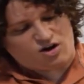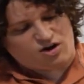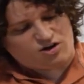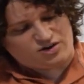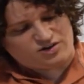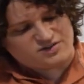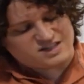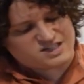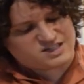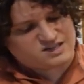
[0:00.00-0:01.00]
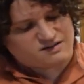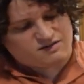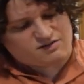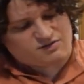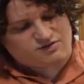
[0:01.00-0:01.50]
all this
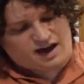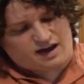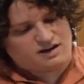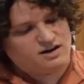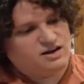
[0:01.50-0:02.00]
fat.